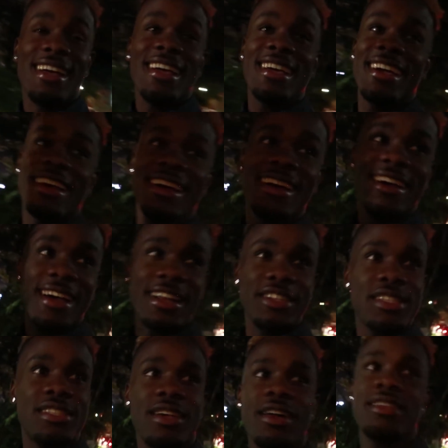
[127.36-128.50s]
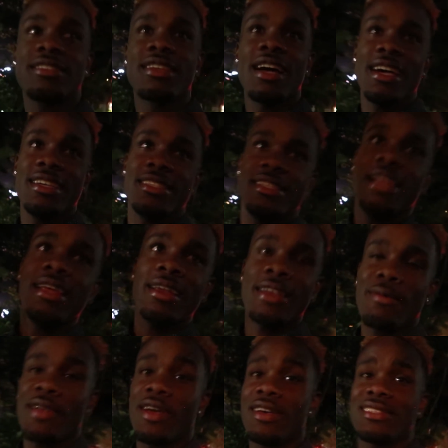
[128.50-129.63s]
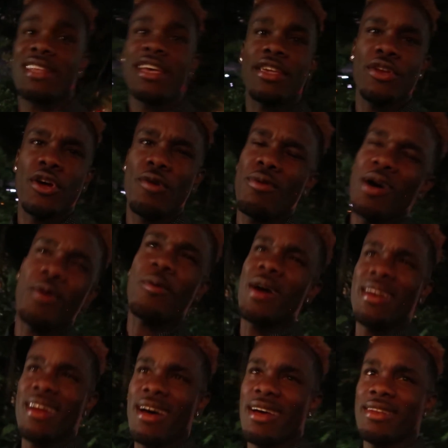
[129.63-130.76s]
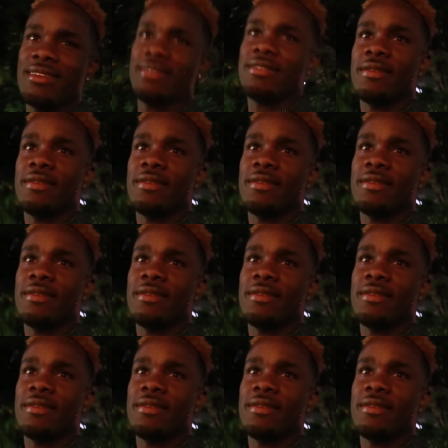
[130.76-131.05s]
yeah, I just saw this guy selling them and I was like, you know what, why not?